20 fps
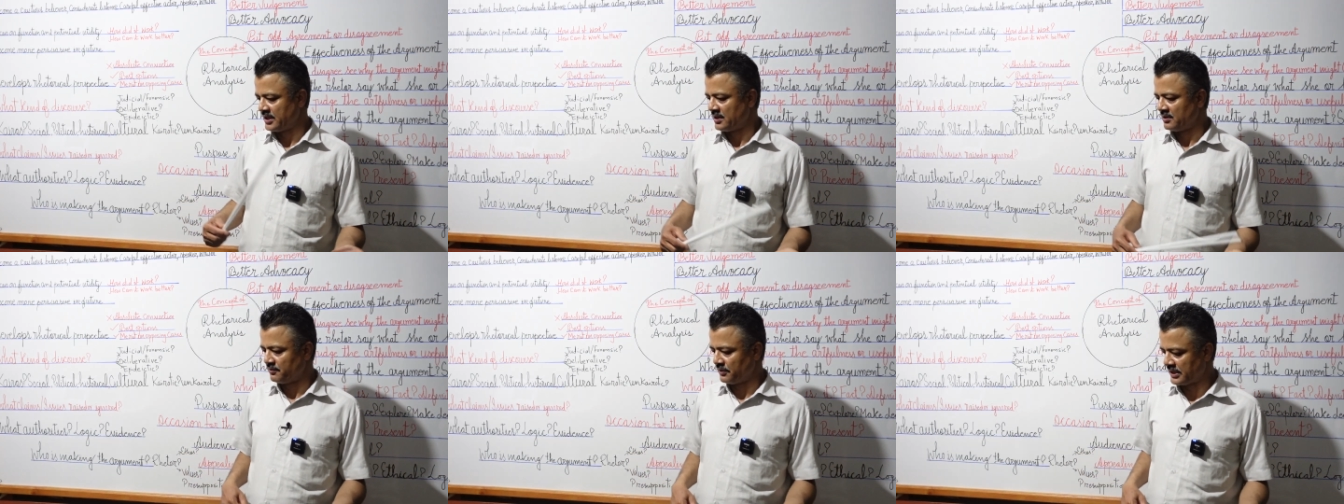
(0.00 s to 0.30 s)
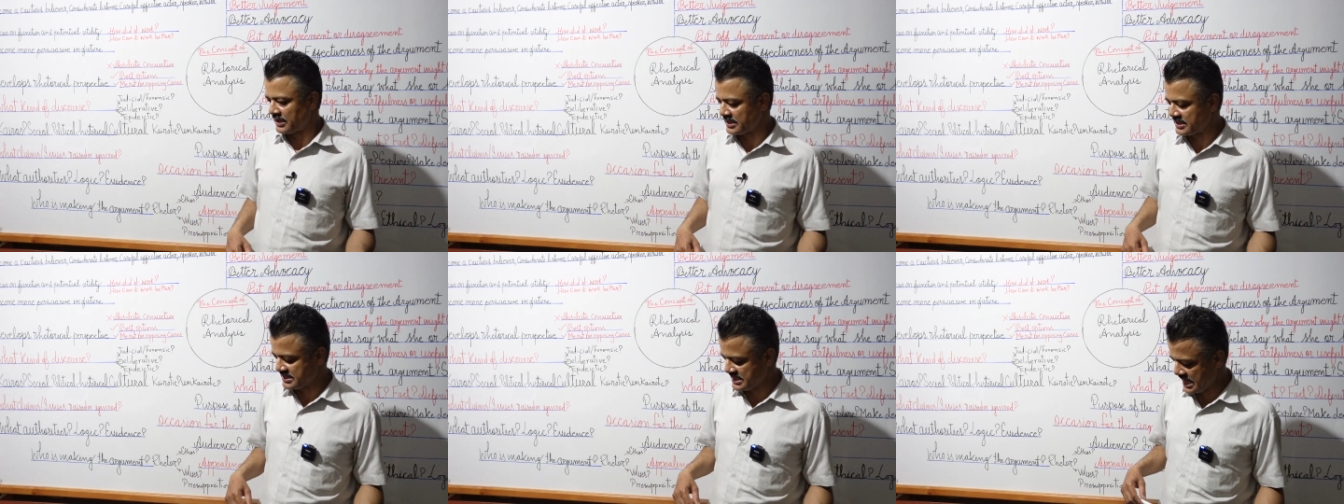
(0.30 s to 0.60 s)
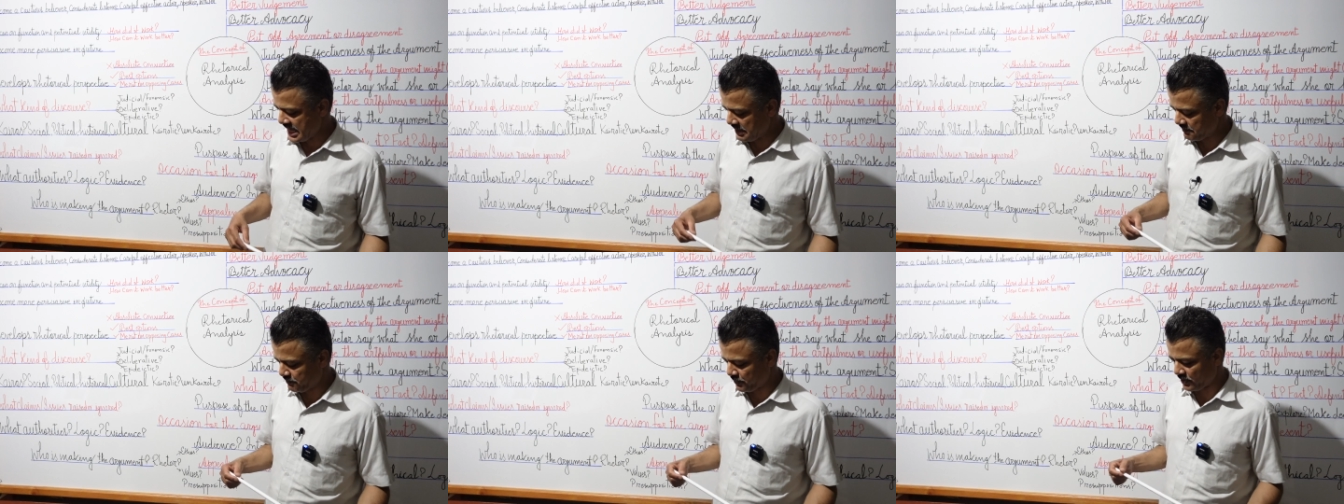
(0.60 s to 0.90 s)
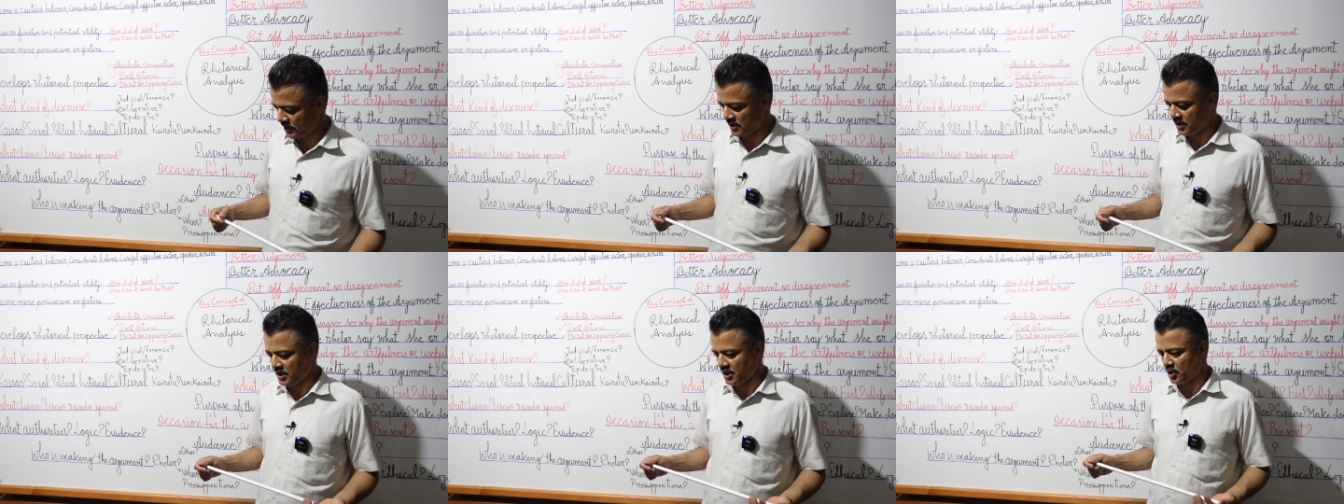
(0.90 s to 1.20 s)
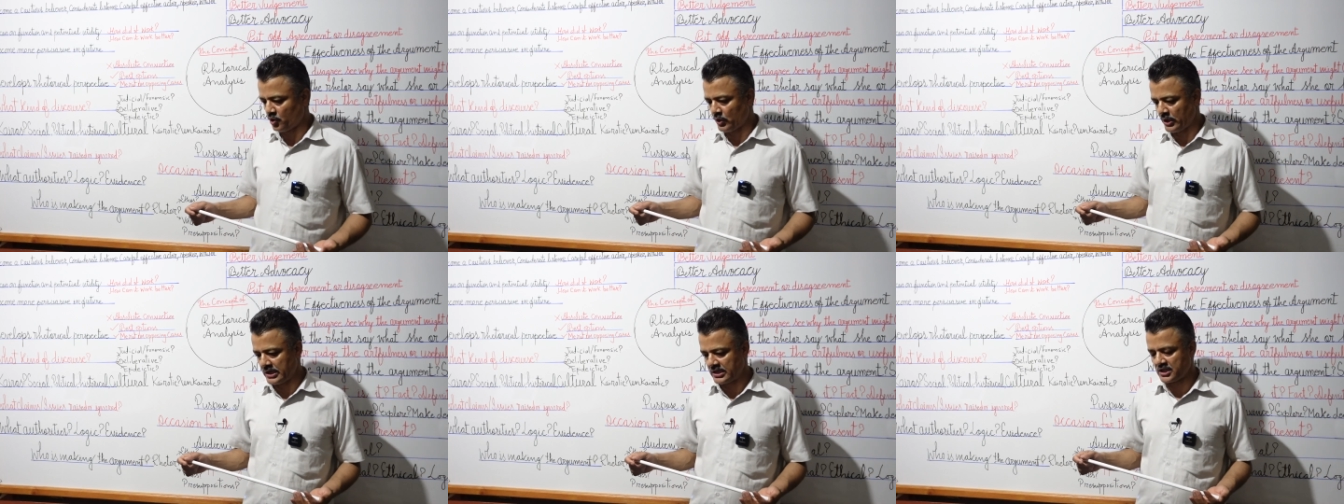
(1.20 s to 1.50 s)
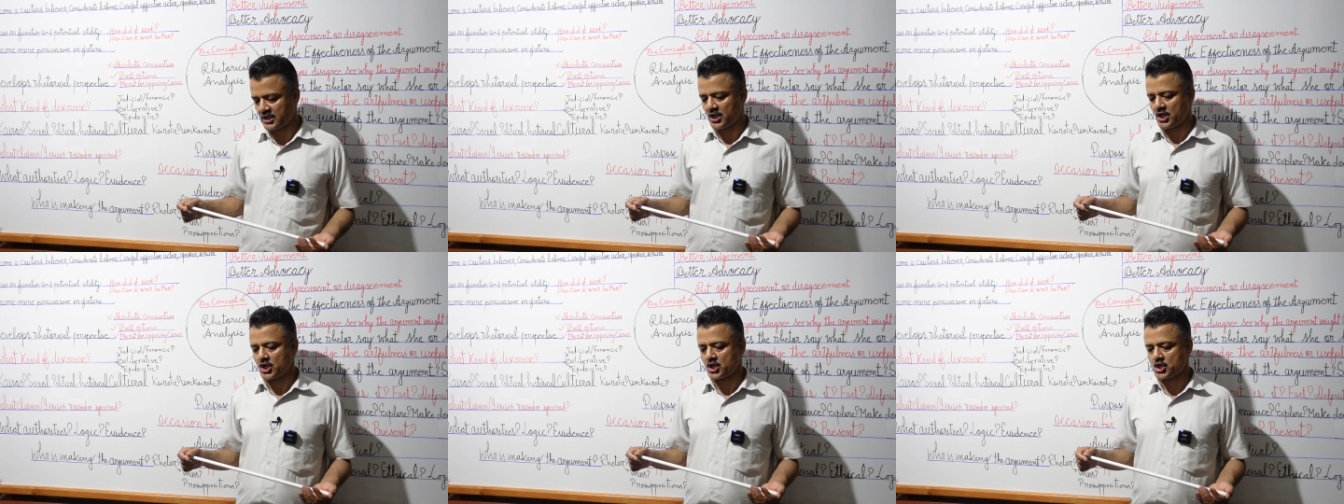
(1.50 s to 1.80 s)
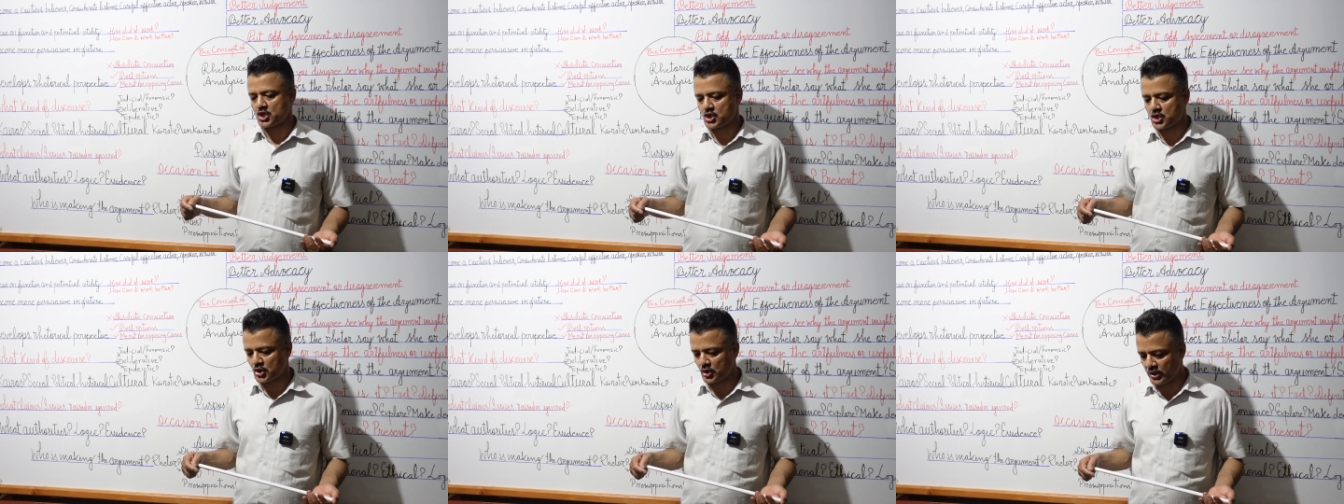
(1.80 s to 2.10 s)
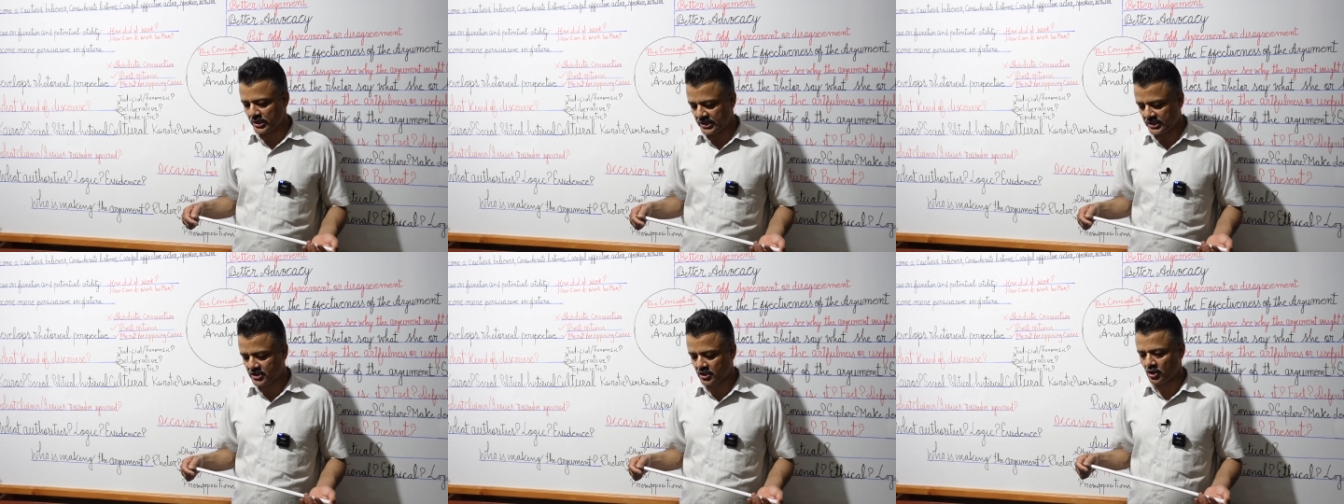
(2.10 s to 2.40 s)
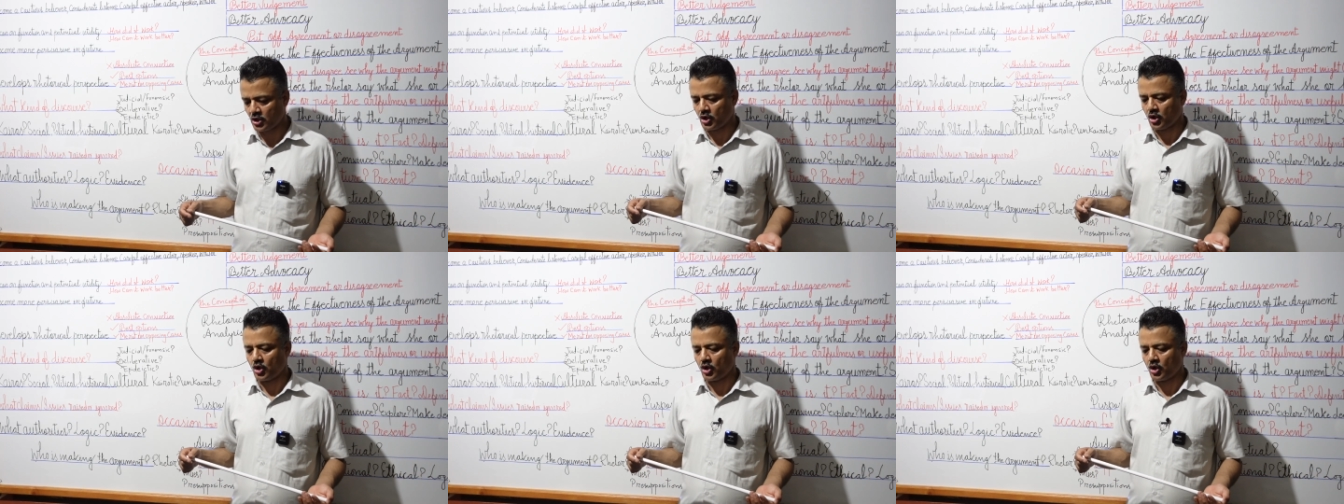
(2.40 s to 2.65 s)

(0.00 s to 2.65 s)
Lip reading: For example, when Judith